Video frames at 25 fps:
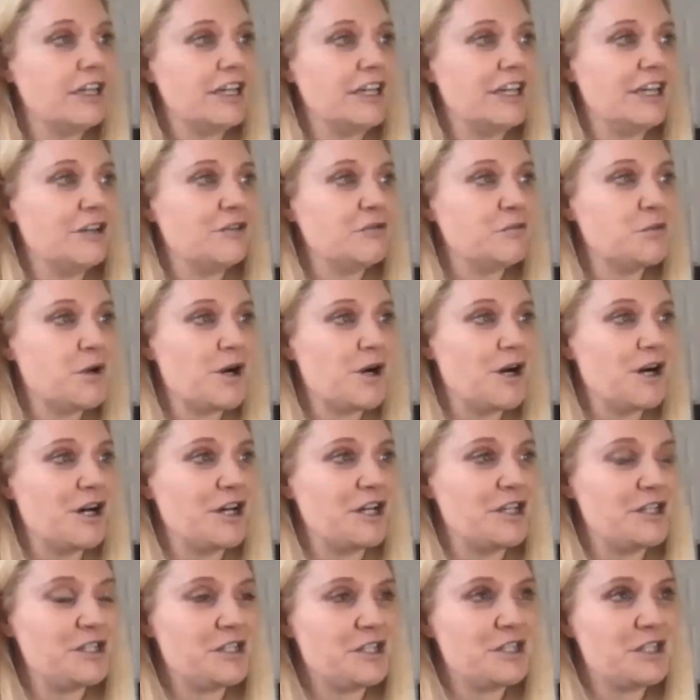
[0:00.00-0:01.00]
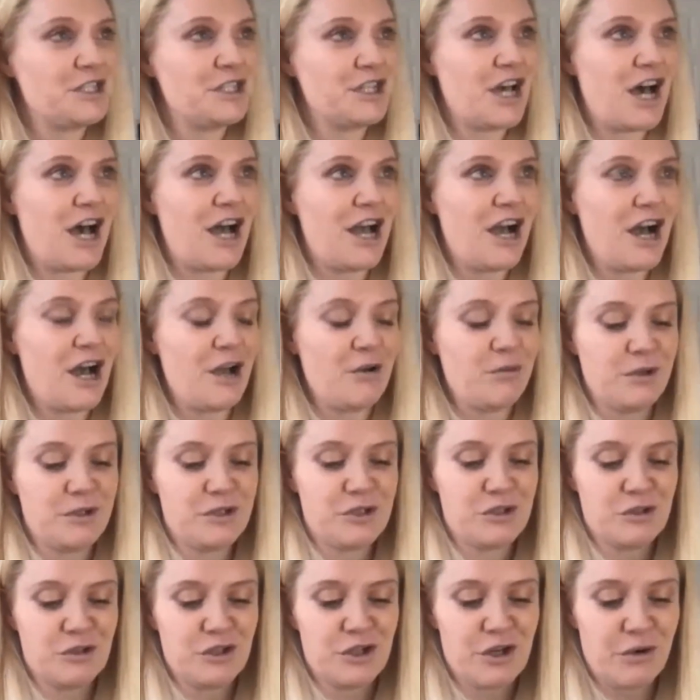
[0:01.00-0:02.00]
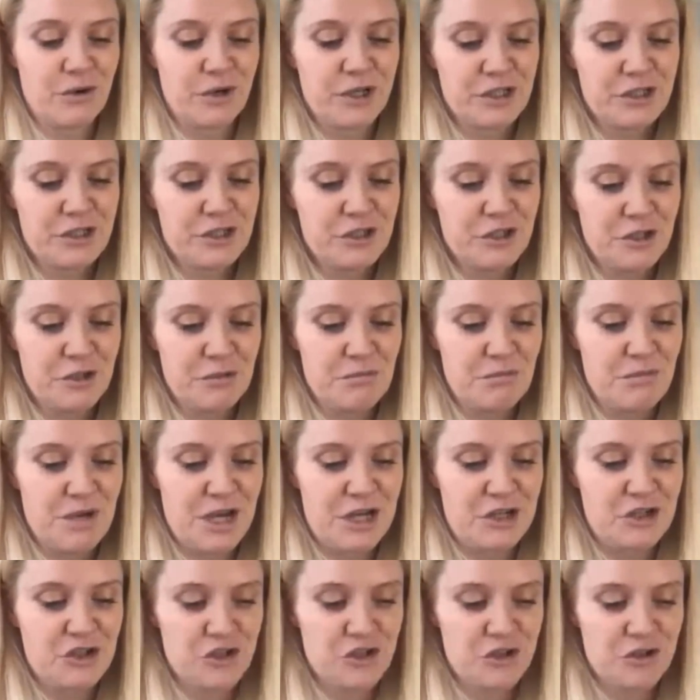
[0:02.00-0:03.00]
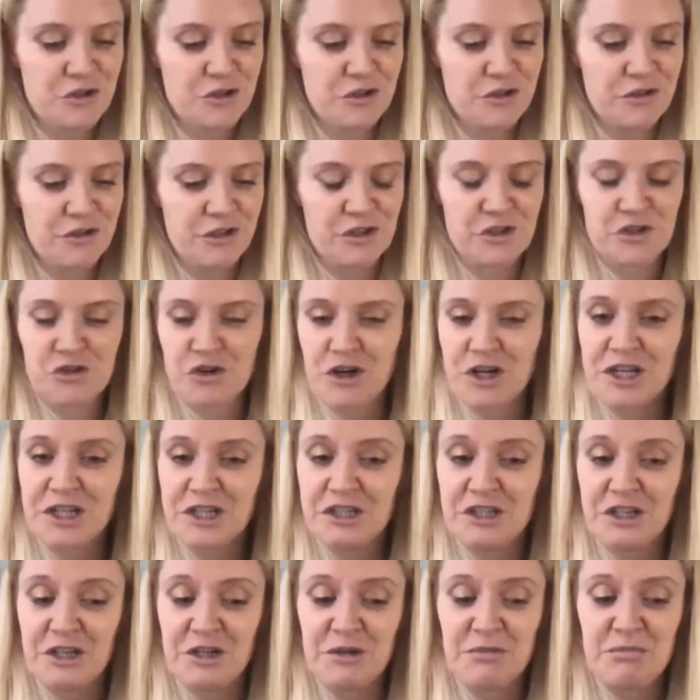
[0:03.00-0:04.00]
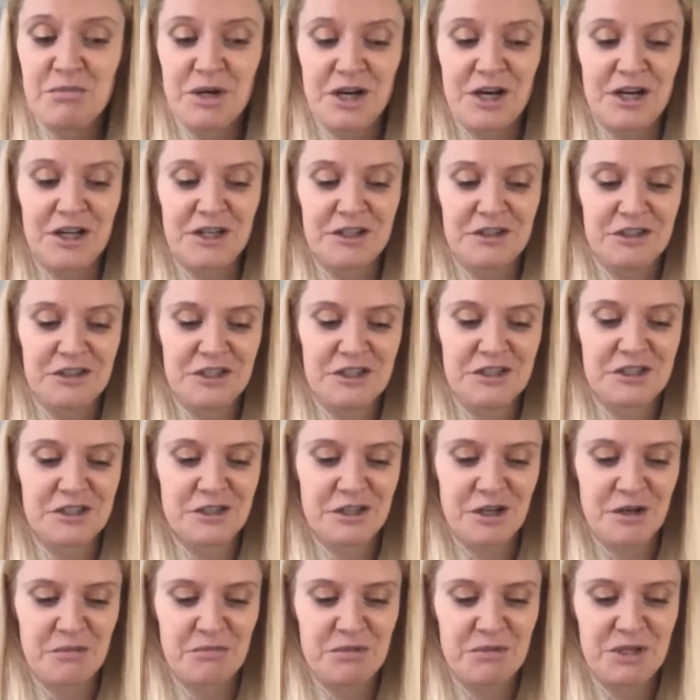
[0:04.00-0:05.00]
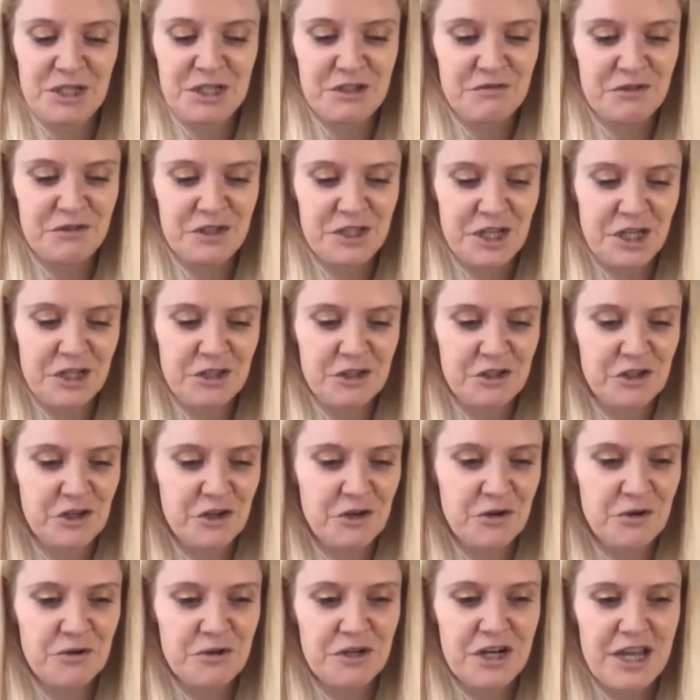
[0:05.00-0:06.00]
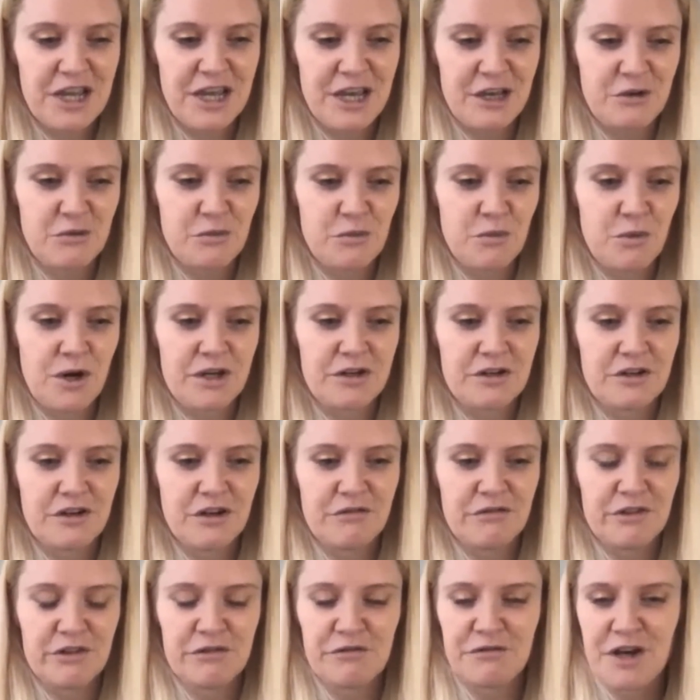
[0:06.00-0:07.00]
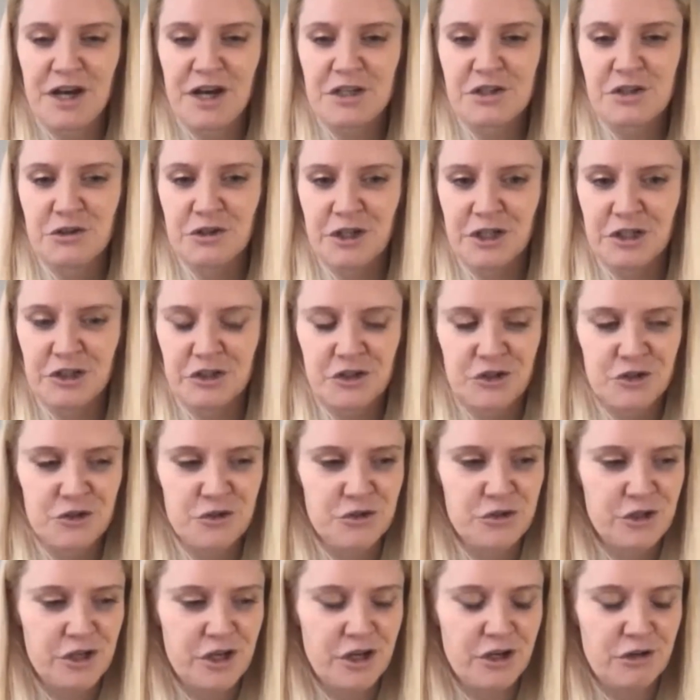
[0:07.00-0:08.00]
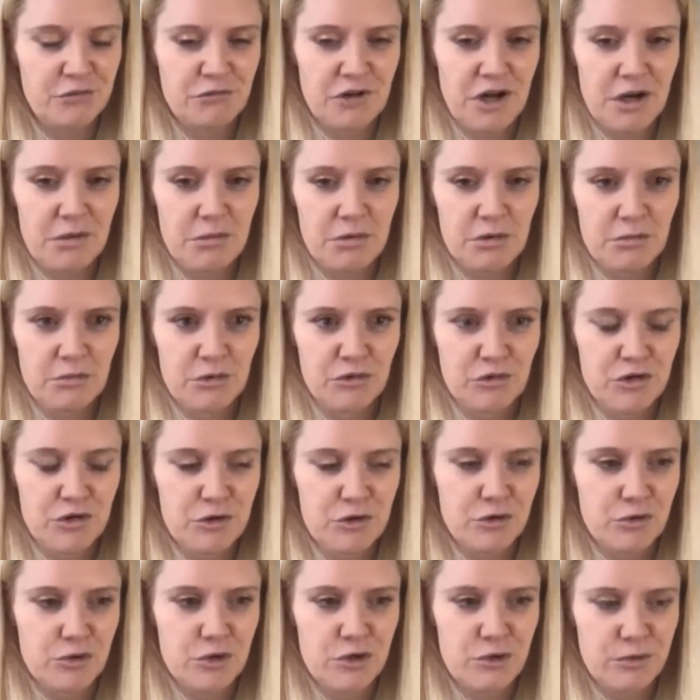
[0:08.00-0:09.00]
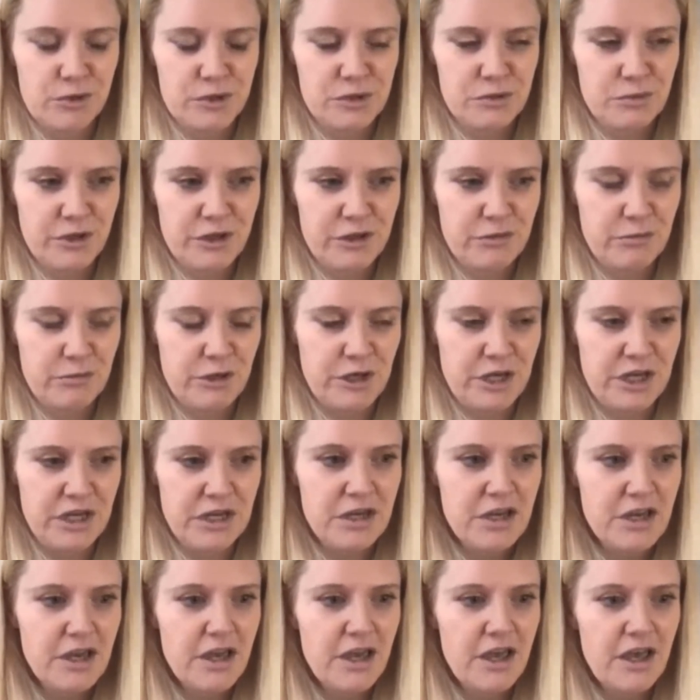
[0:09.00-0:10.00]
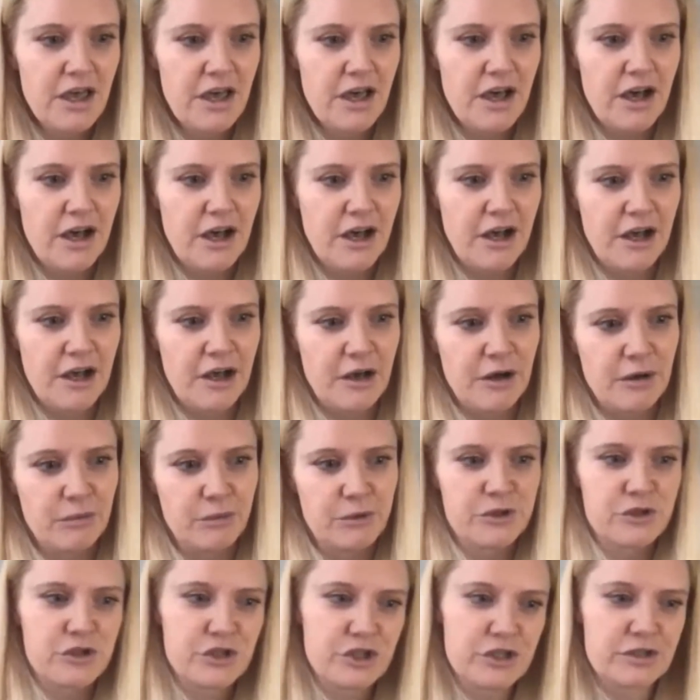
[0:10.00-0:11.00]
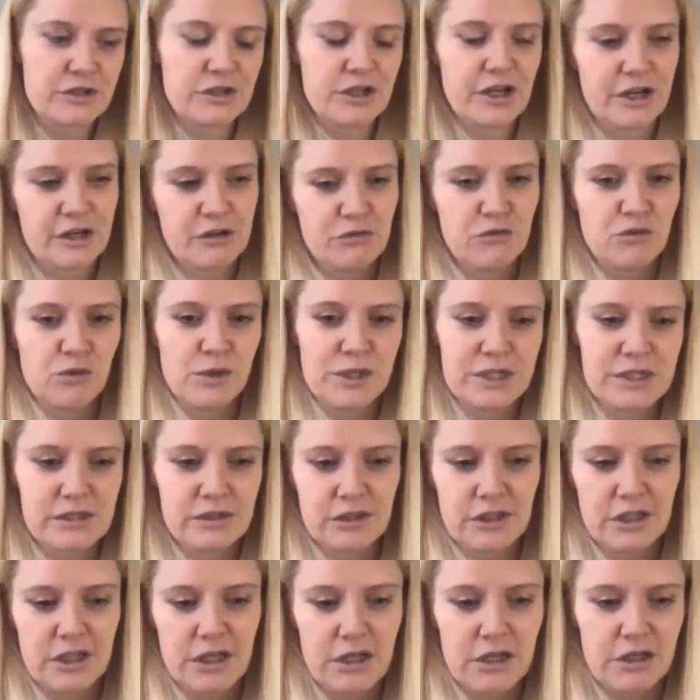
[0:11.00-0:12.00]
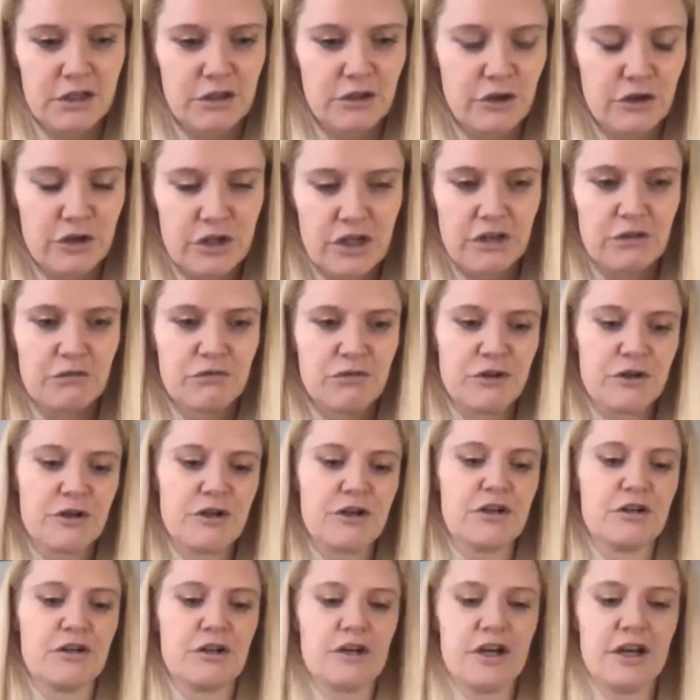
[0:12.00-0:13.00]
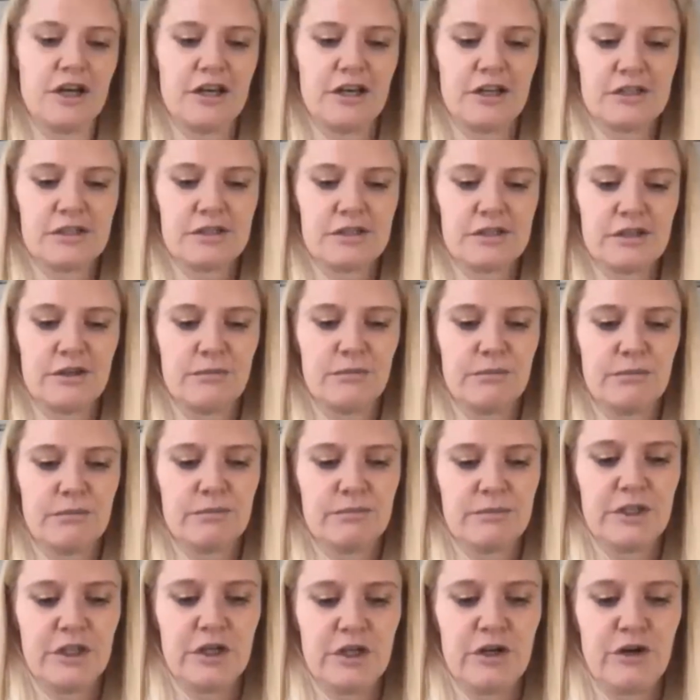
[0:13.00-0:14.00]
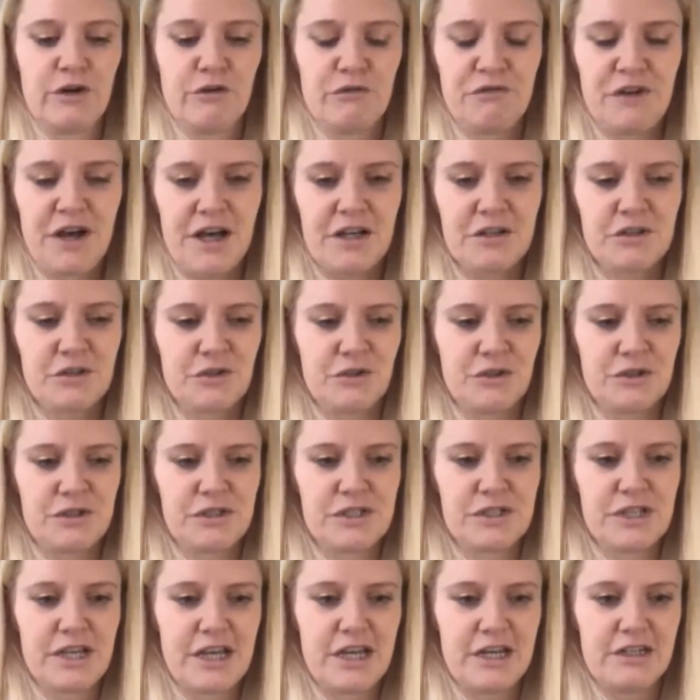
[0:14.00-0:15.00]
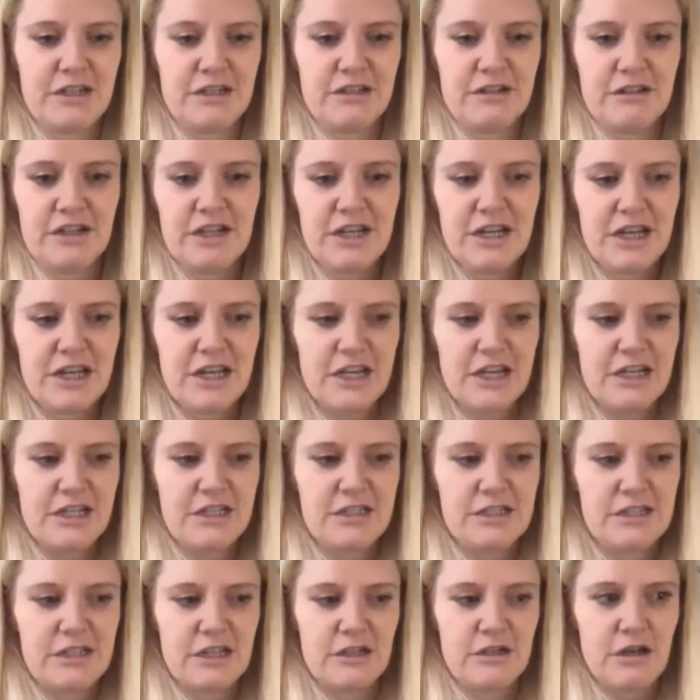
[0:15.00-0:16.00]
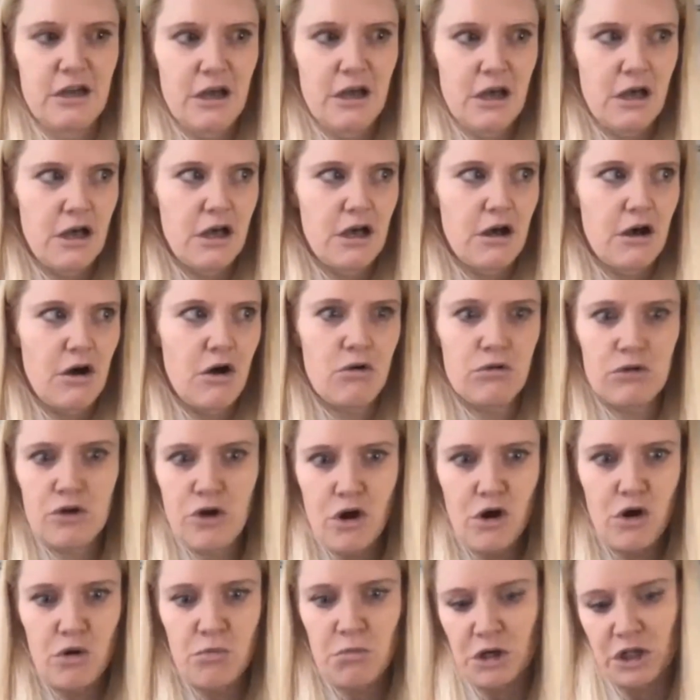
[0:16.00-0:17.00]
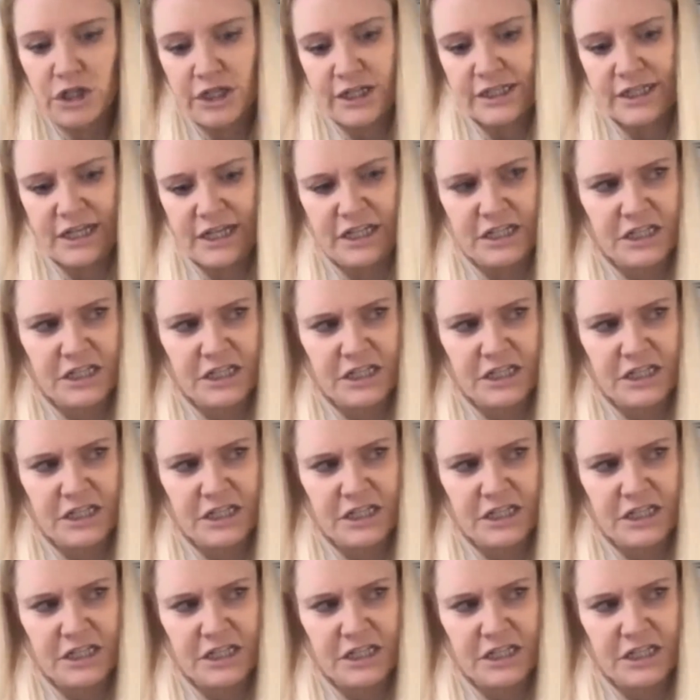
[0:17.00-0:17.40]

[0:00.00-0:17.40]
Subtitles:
It was, I was going to measure the strike and dip on this piece of sandstone, and one of the fossil hunters, Robert Maru, who was with me, was just kind of whistling, looking for some, you know, fossils, and he said, "Oh no, Melissa,